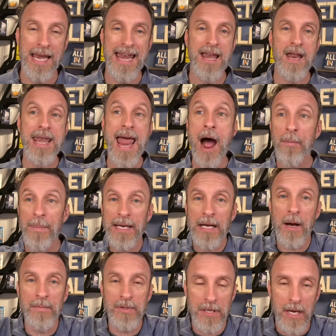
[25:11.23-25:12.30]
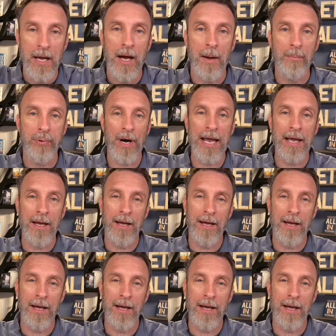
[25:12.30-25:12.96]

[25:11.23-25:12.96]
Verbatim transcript: And it now becomes a brand,